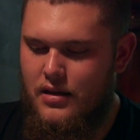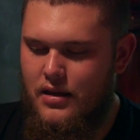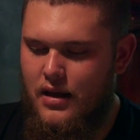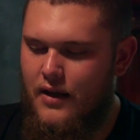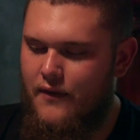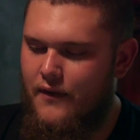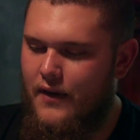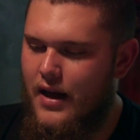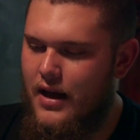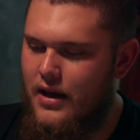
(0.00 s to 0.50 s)

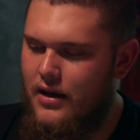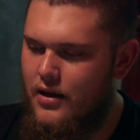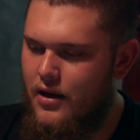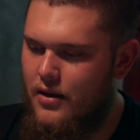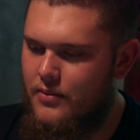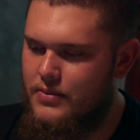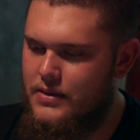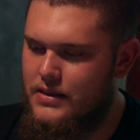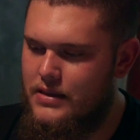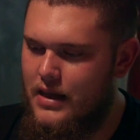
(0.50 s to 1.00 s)
if I end
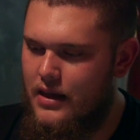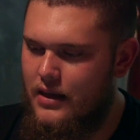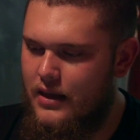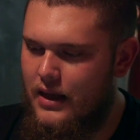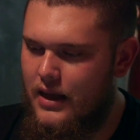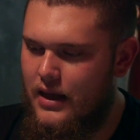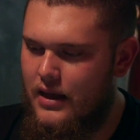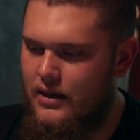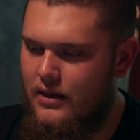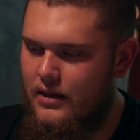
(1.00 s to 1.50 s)
up
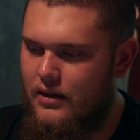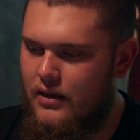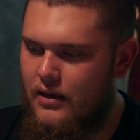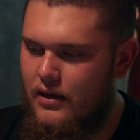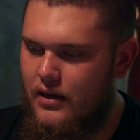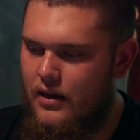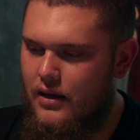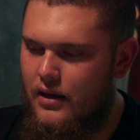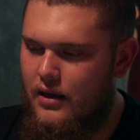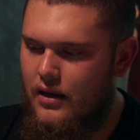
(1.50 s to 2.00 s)
selling it
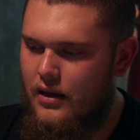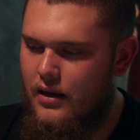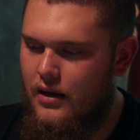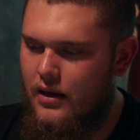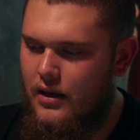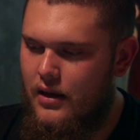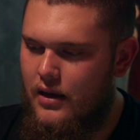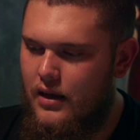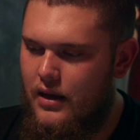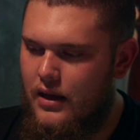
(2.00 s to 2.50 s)

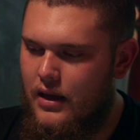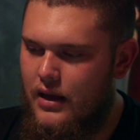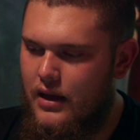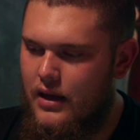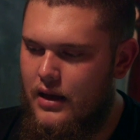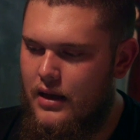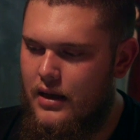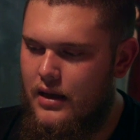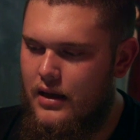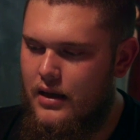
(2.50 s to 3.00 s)

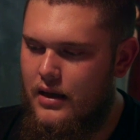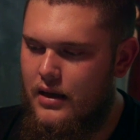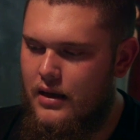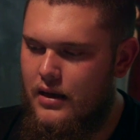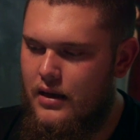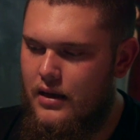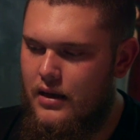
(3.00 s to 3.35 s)
in